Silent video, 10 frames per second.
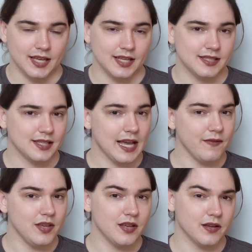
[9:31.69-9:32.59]
and
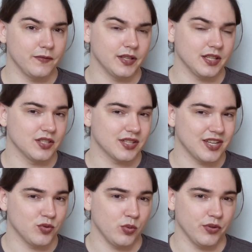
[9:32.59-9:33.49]
having a conflicting
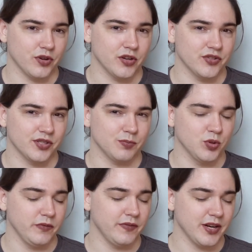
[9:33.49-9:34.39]
schedule with her just
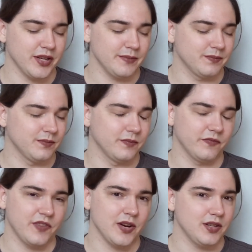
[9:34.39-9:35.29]
proved very,
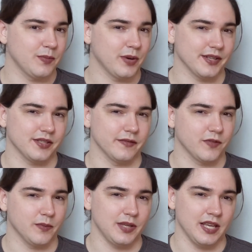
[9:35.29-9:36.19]
very depressing
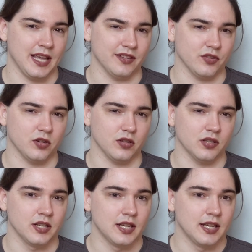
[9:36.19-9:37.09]
for me and her.